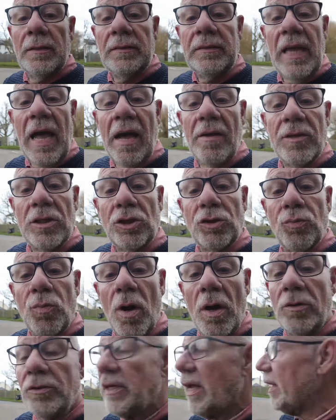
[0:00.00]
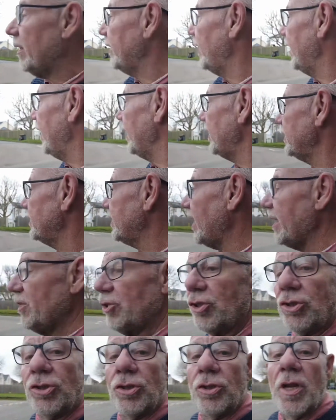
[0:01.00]
Down this road down here
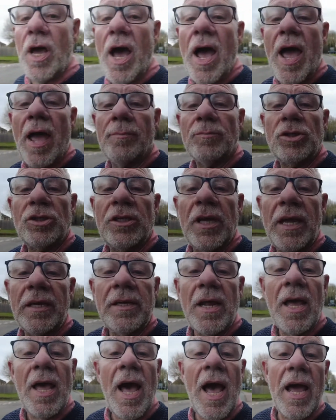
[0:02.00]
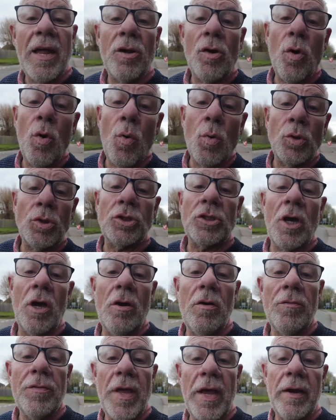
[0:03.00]
takes you to the Hampstead, and
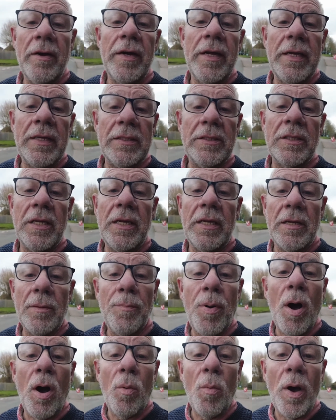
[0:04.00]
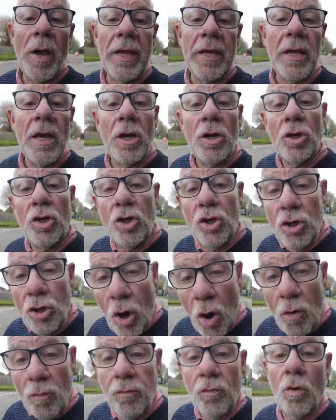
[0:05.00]
also there is the Barkway
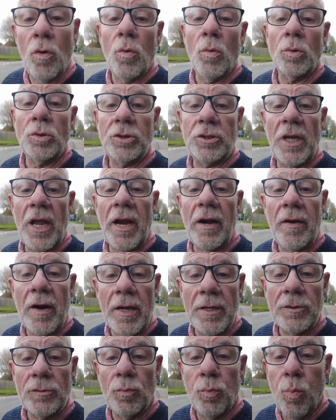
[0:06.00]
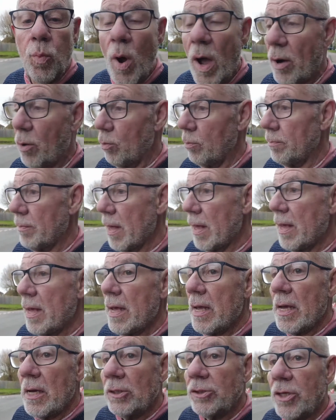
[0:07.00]
golf course there as well.
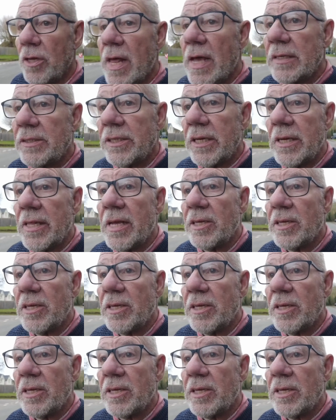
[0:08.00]
So that's it.